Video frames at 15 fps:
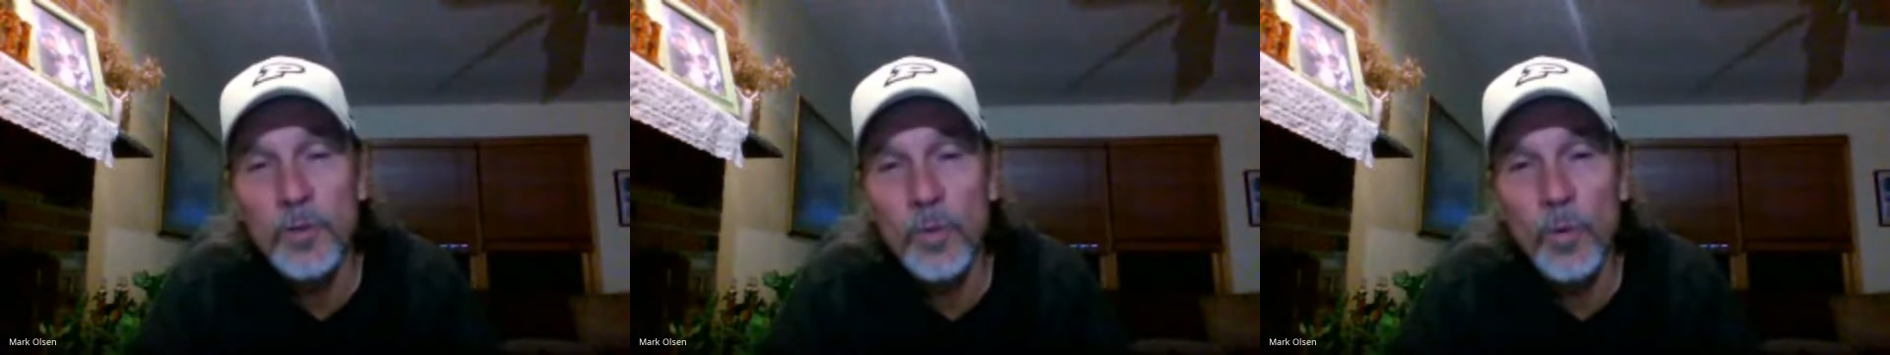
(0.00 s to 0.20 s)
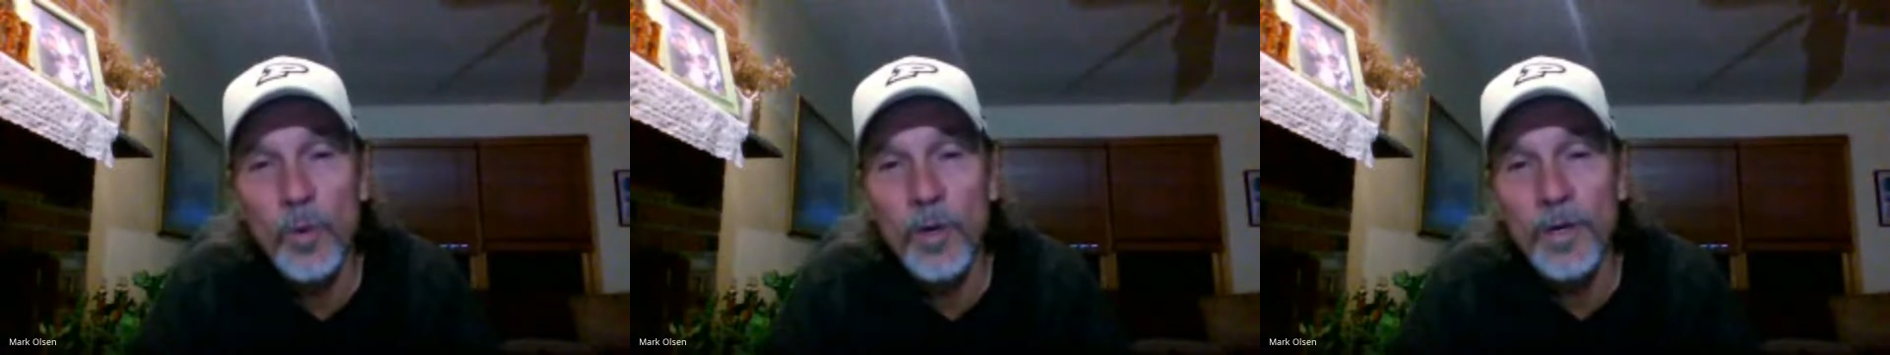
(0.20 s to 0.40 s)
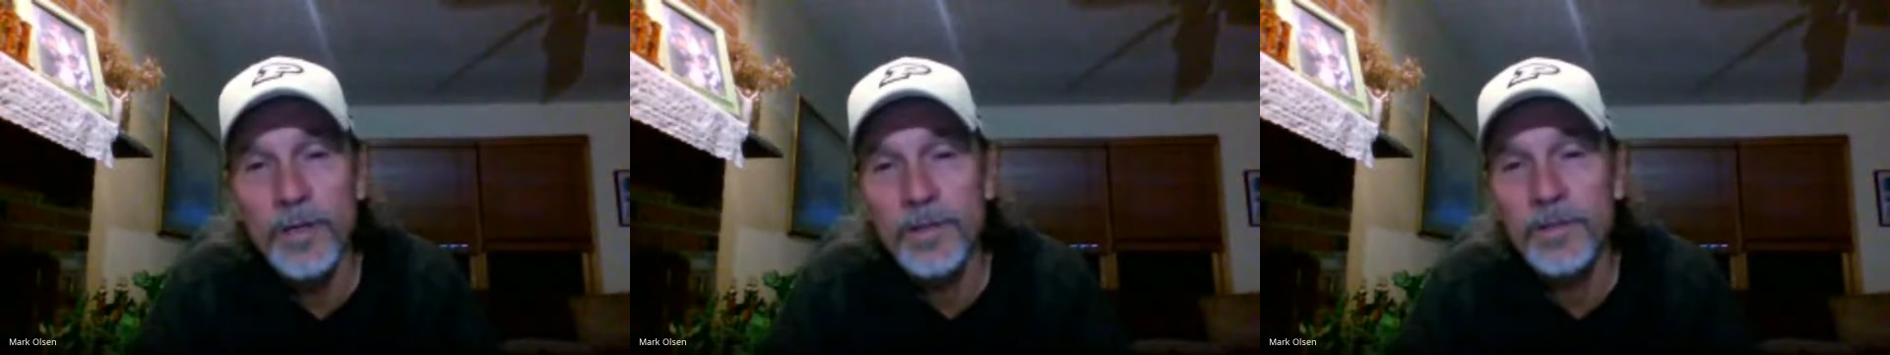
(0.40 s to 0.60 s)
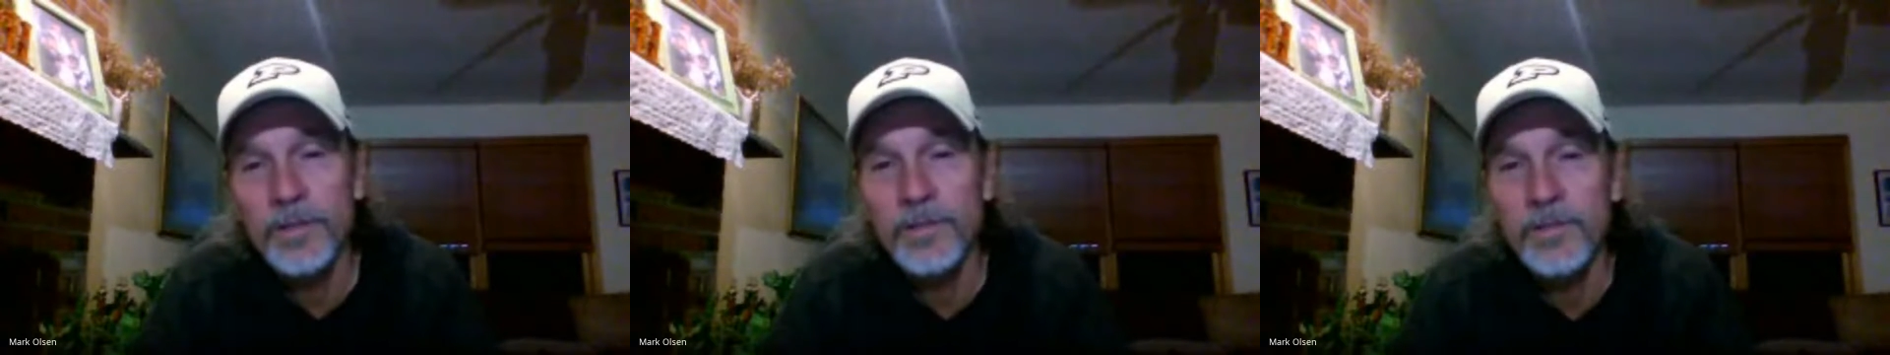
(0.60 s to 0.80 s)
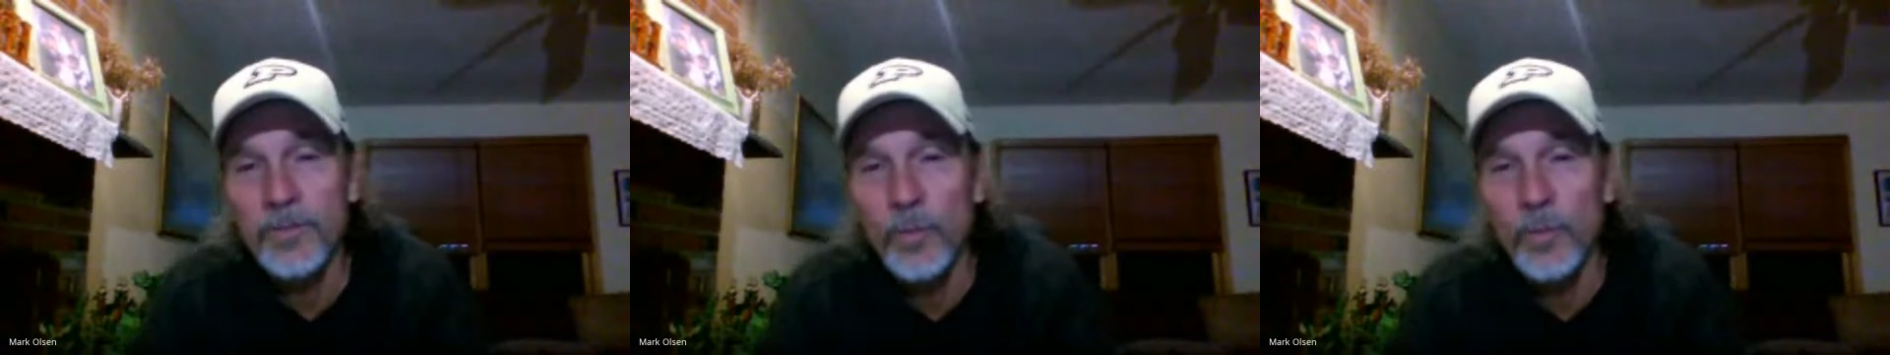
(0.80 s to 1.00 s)
coach's
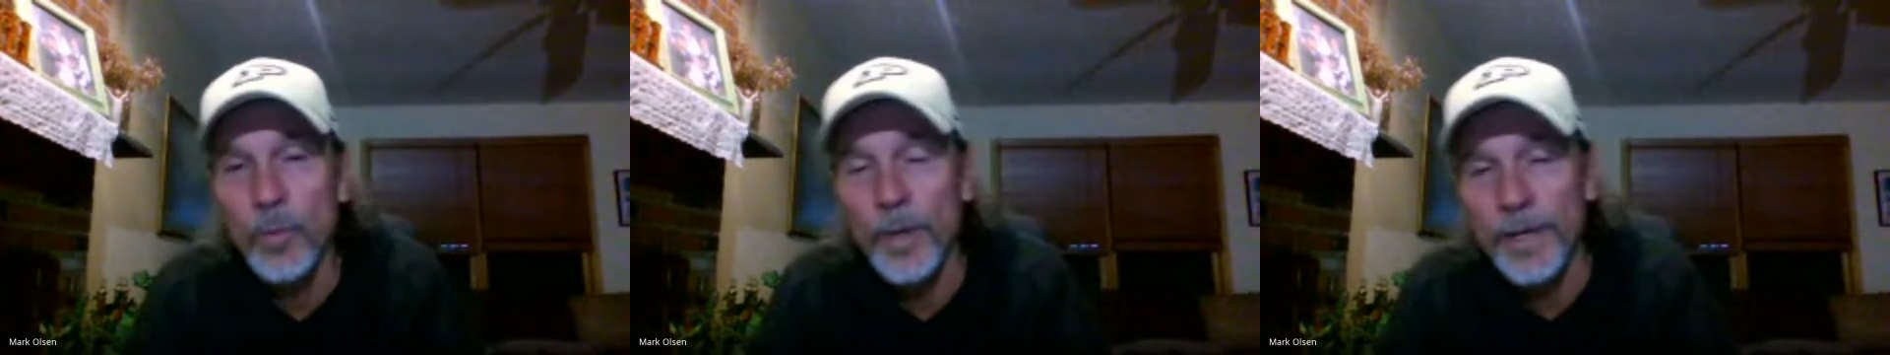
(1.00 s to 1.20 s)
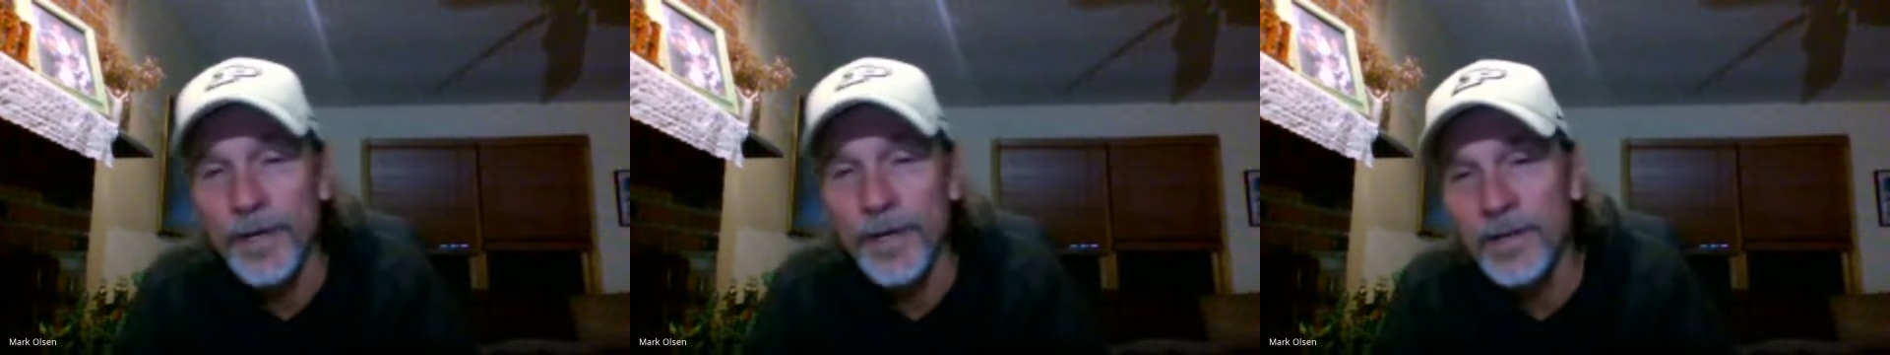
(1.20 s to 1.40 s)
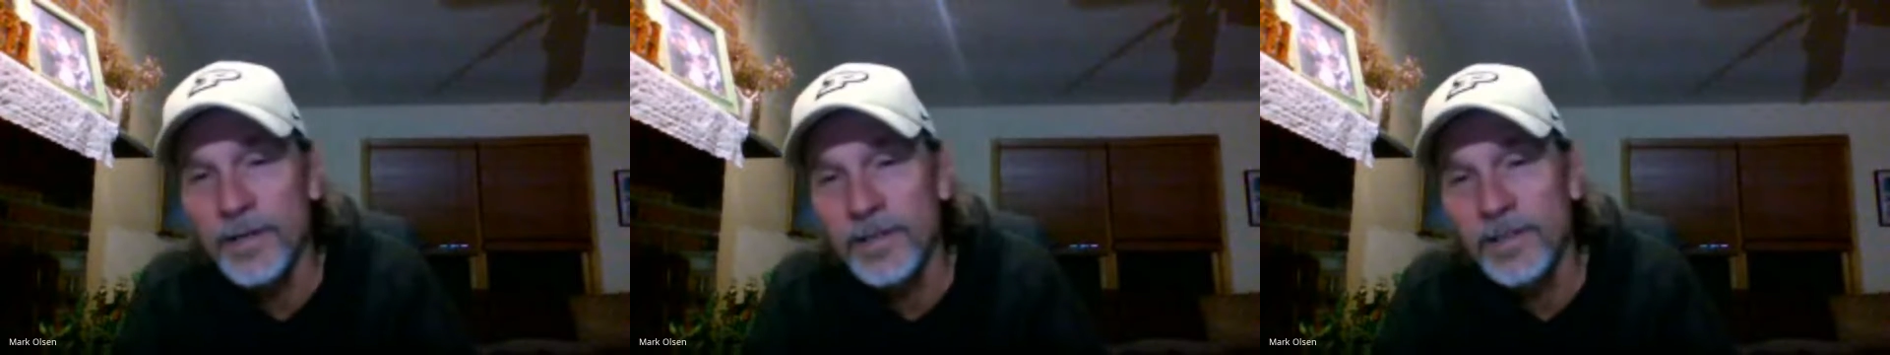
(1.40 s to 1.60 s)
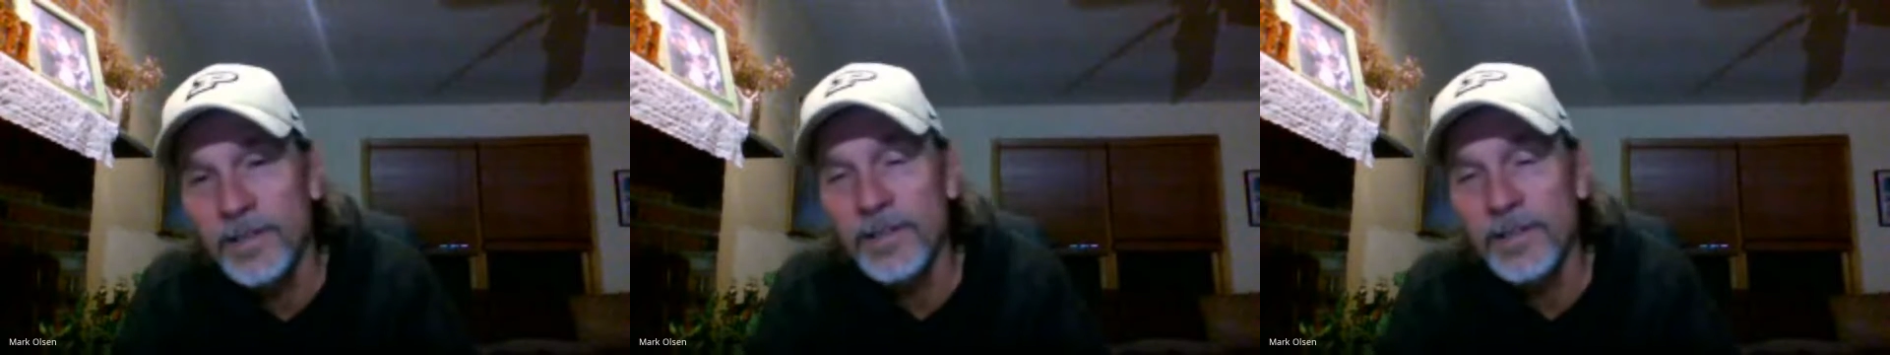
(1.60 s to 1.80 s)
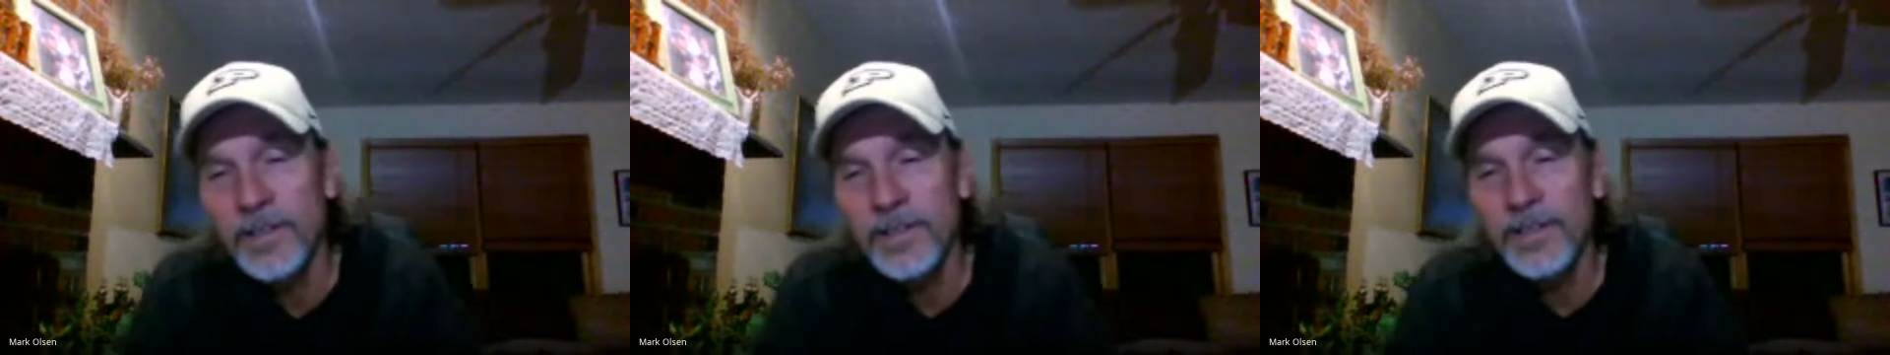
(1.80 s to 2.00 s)
award winner,
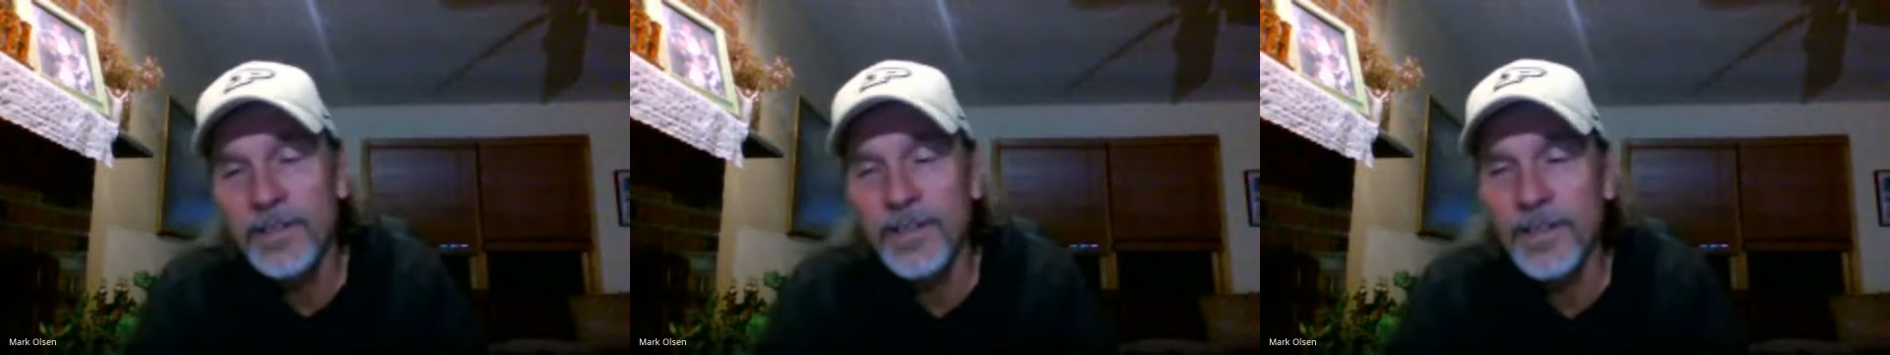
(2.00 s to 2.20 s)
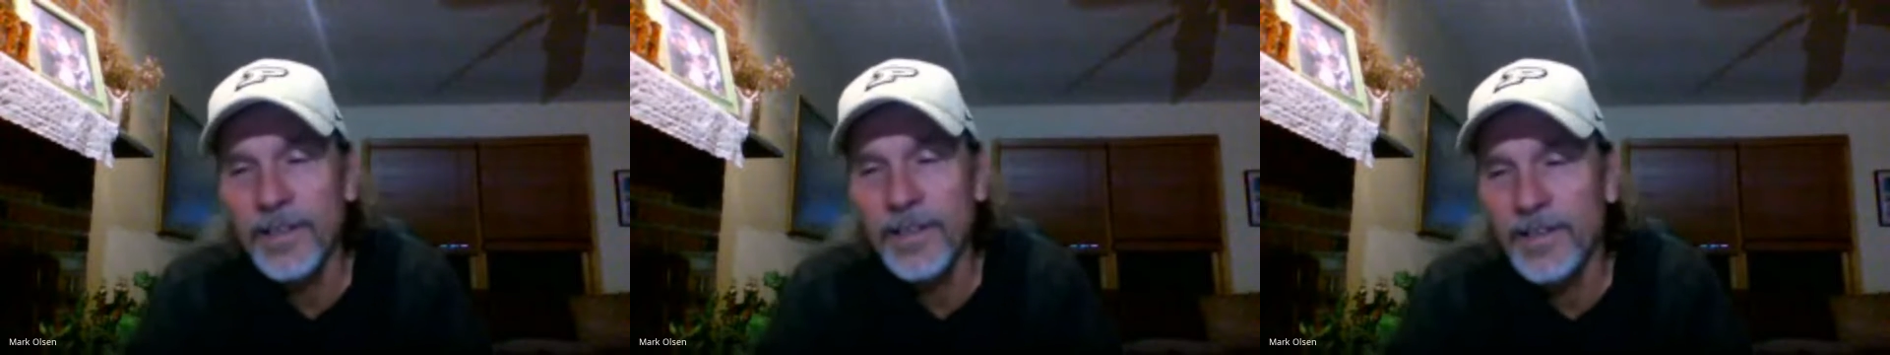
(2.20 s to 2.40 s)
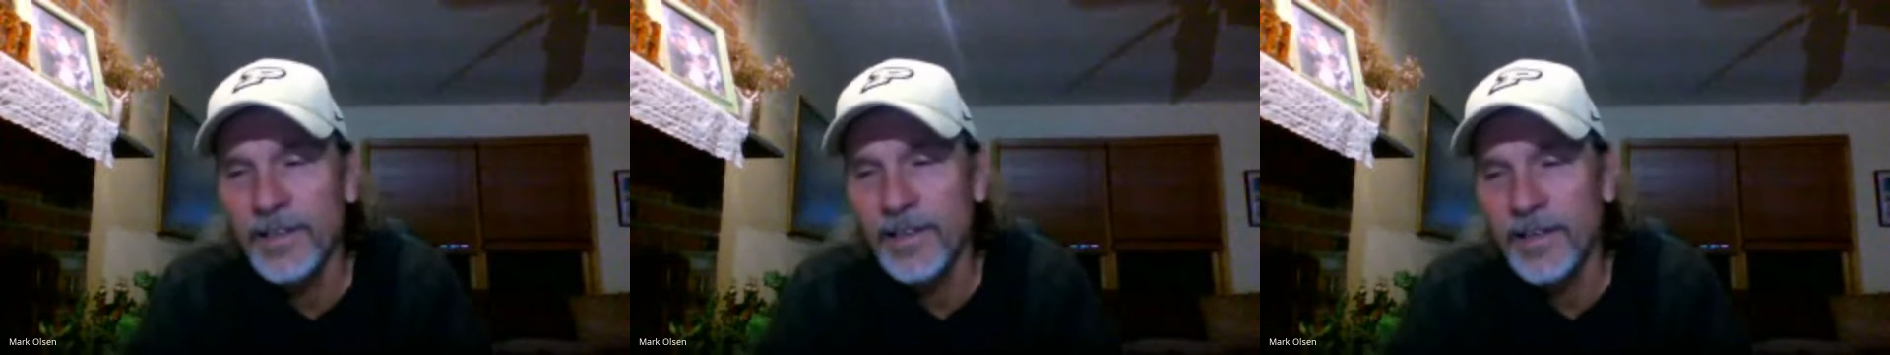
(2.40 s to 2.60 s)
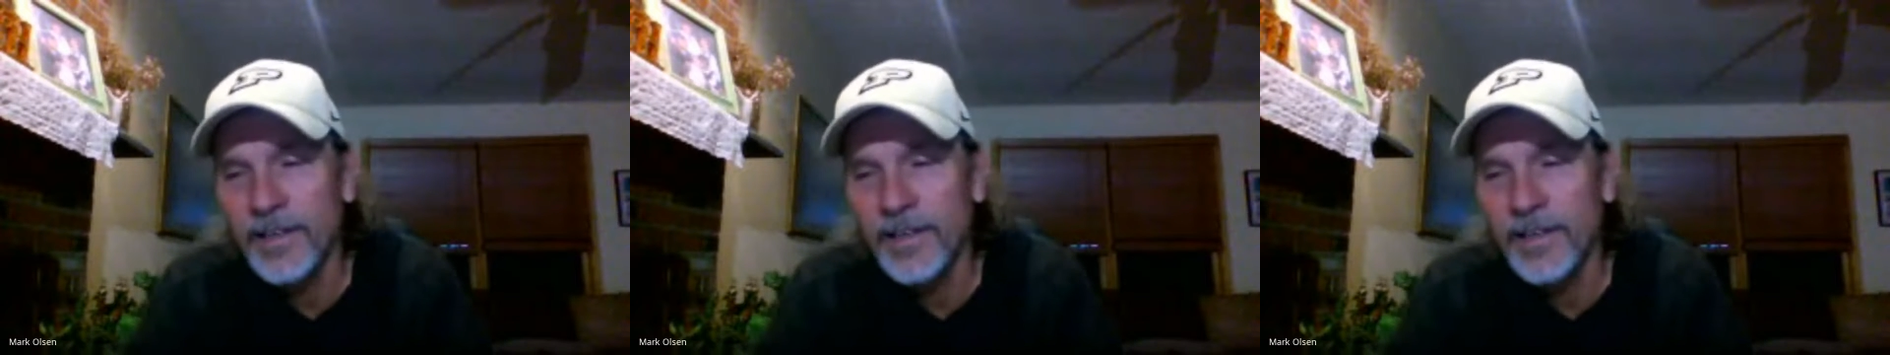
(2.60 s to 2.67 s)
and